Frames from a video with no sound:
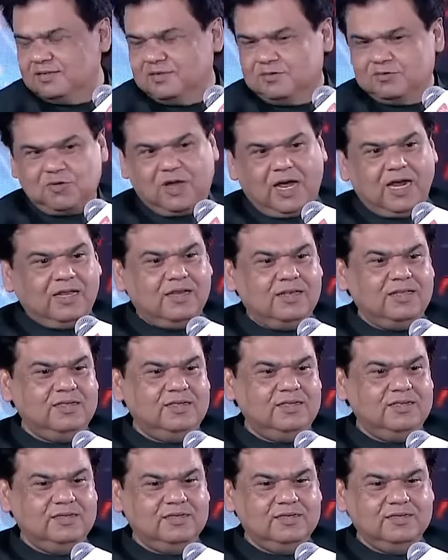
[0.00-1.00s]
So
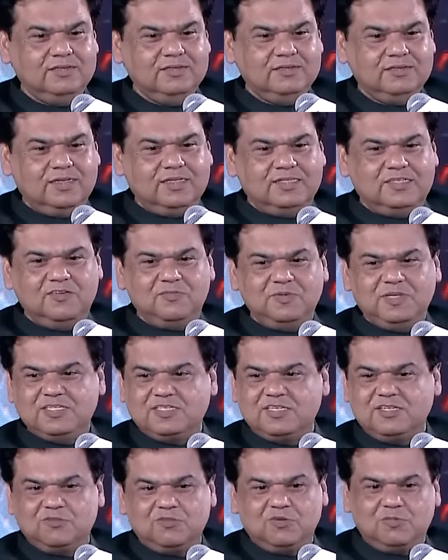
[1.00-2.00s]
ideally, uh, the chief
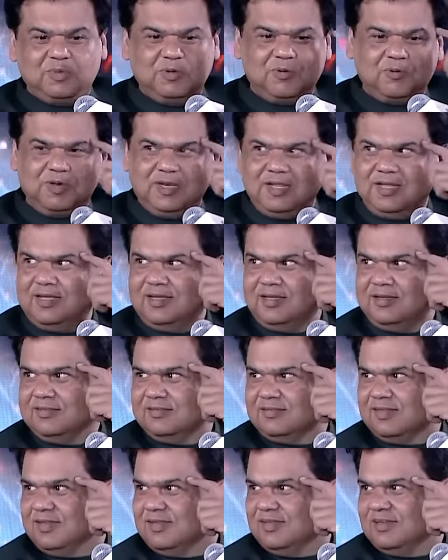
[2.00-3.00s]
minister should be only
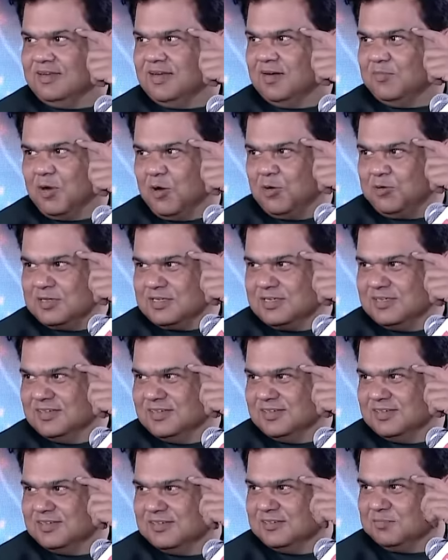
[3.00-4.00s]
thinking about
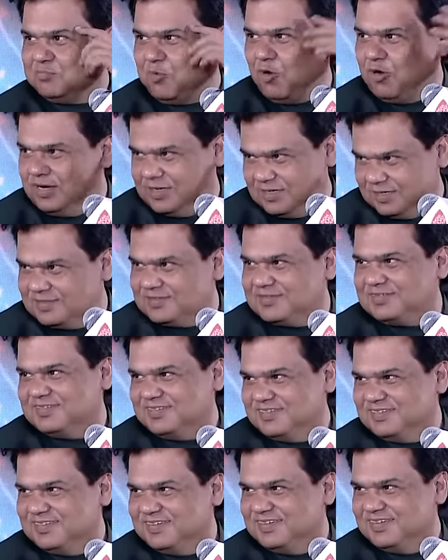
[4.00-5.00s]
politics.
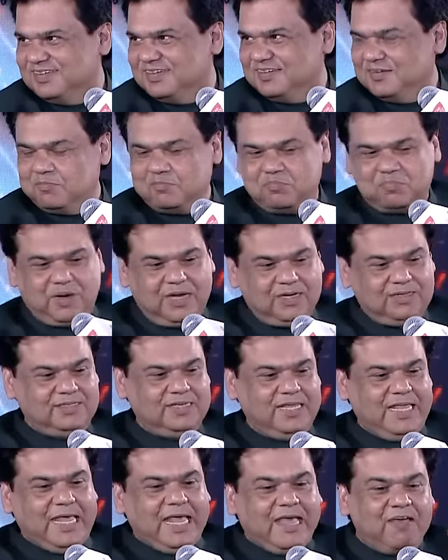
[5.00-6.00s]

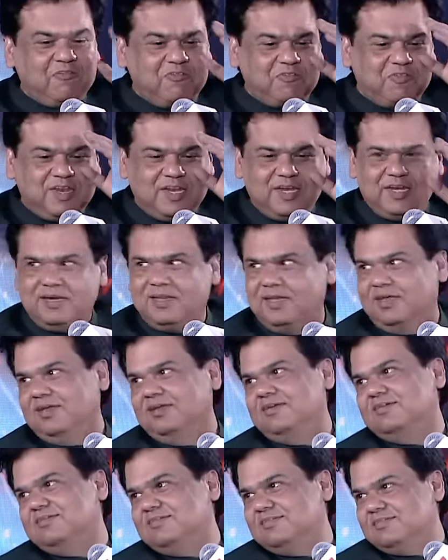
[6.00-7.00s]
But every day,
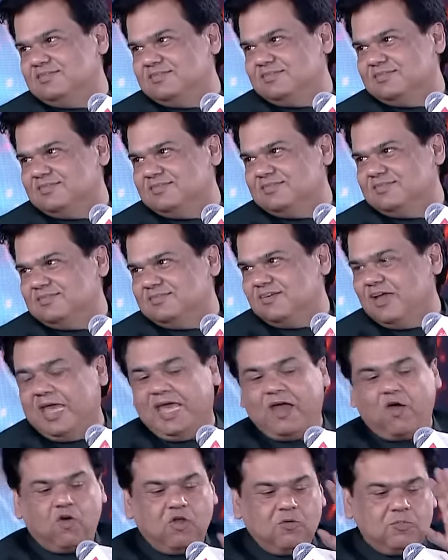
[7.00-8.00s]

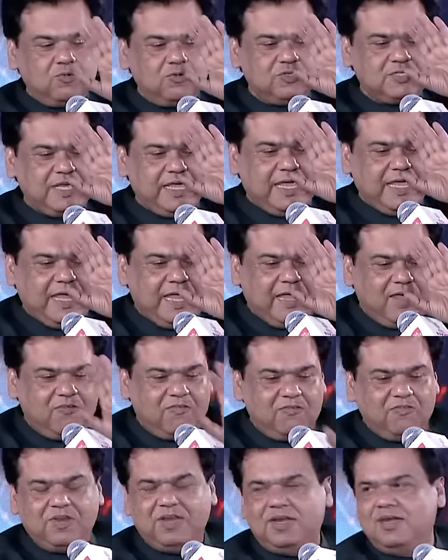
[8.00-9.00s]
almost
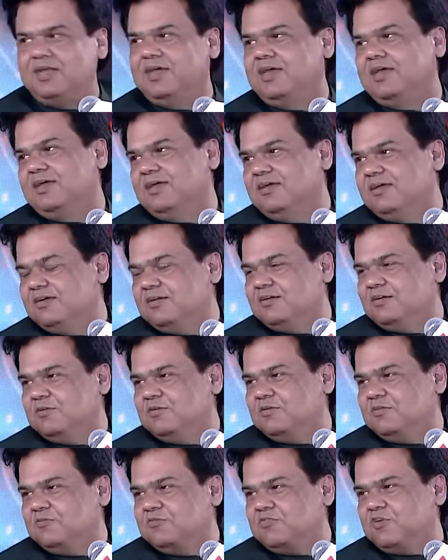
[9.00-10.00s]
every day
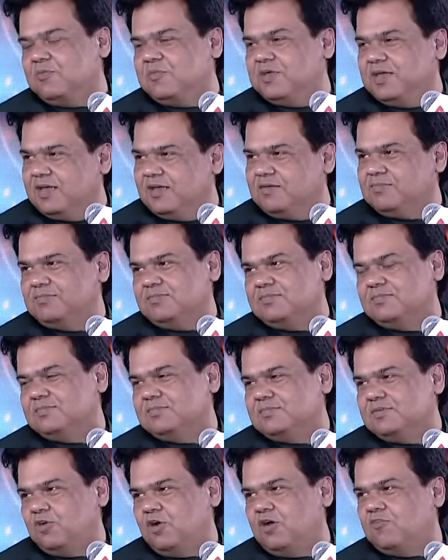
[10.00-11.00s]
from him
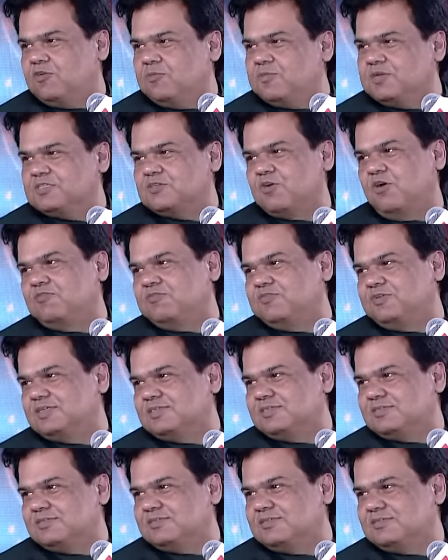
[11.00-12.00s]
or from his office,
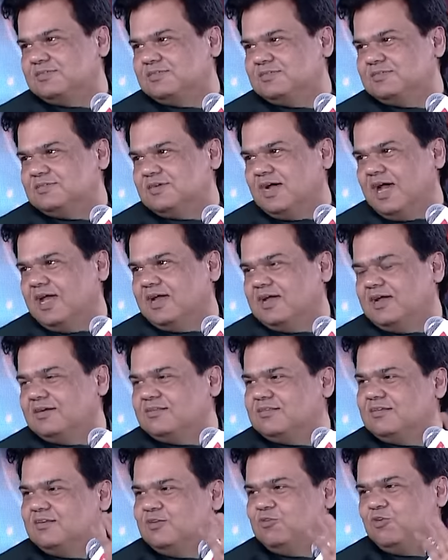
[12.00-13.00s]
I get
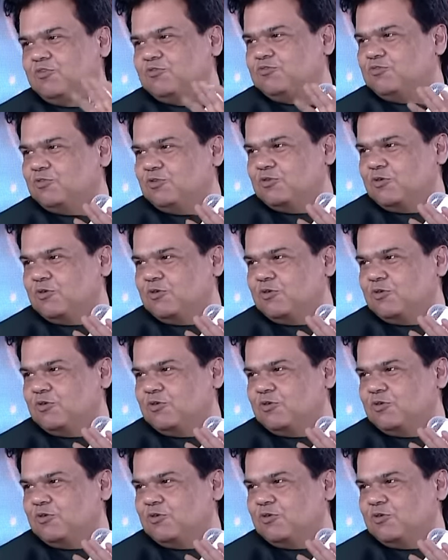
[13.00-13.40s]
three or four